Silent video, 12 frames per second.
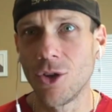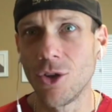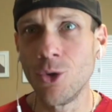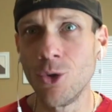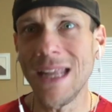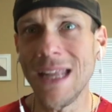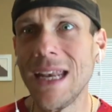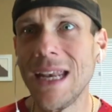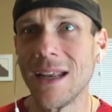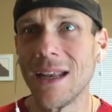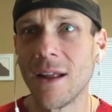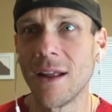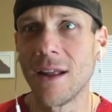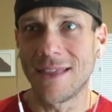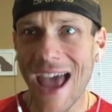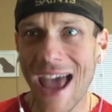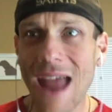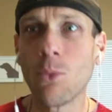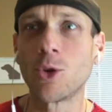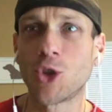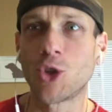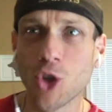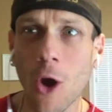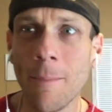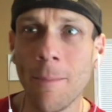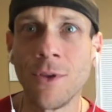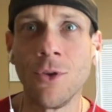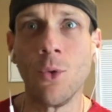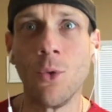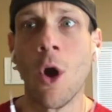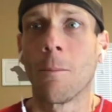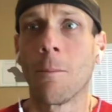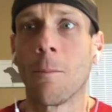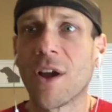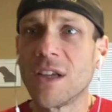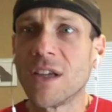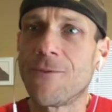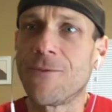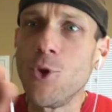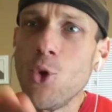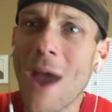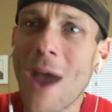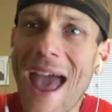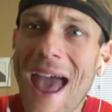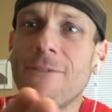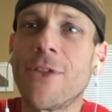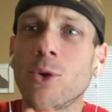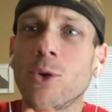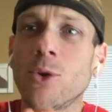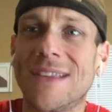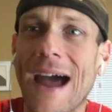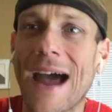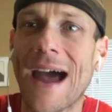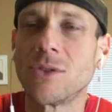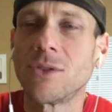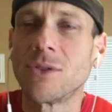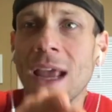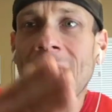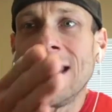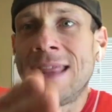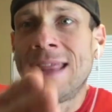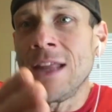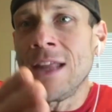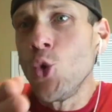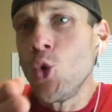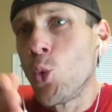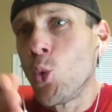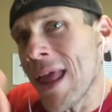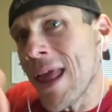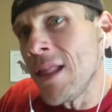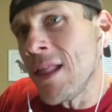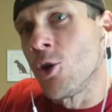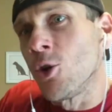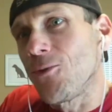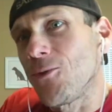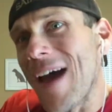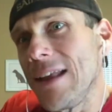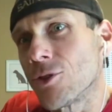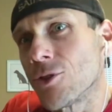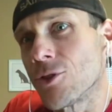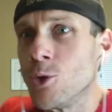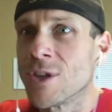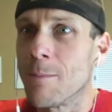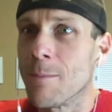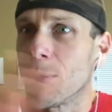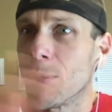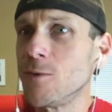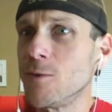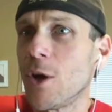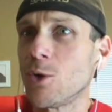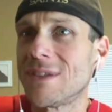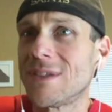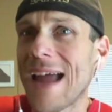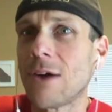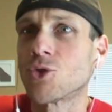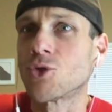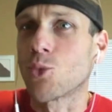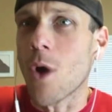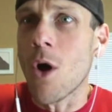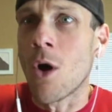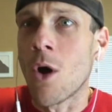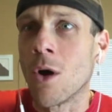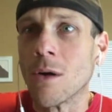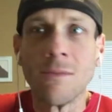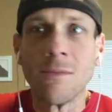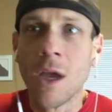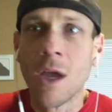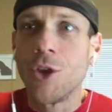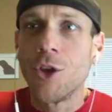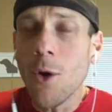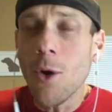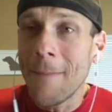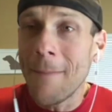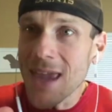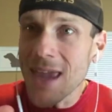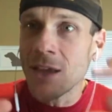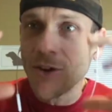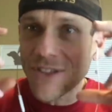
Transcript: You need it. That will sharpen you, because if you have those doubts and then you win those fight throughs and prove those doubts wrong, you are making